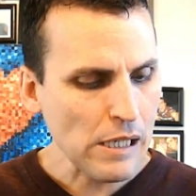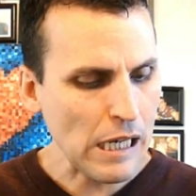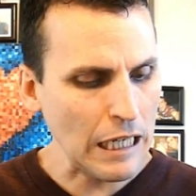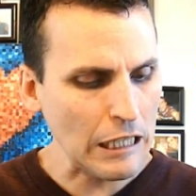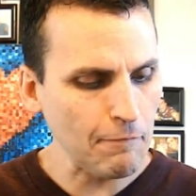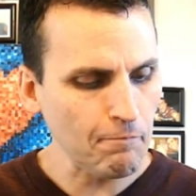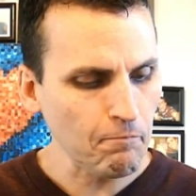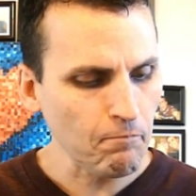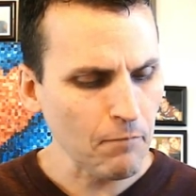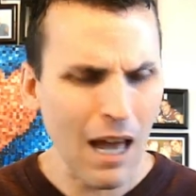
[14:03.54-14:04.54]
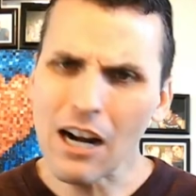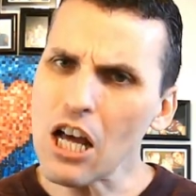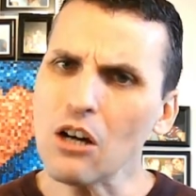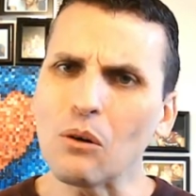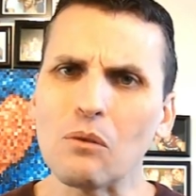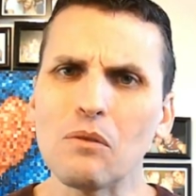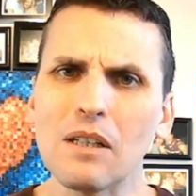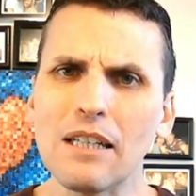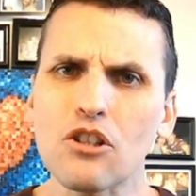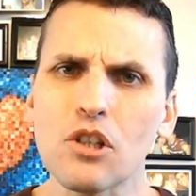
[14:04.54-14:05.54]
I don't know.
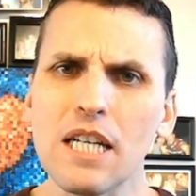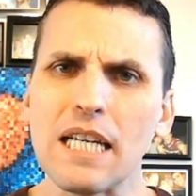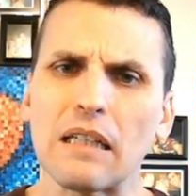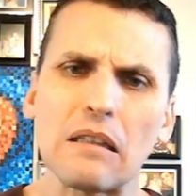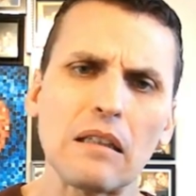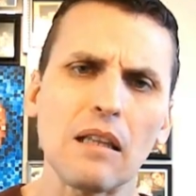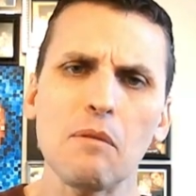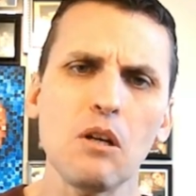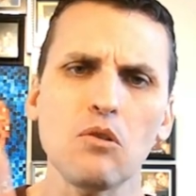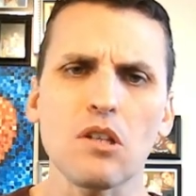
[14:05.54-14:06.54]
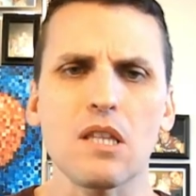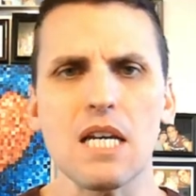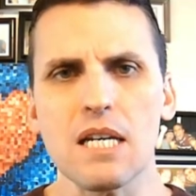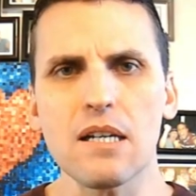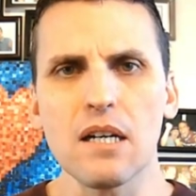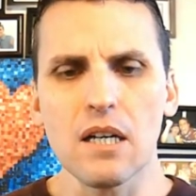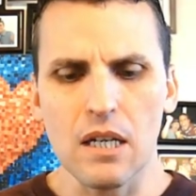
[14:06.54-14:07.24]
Intriguing. Let me know what you think.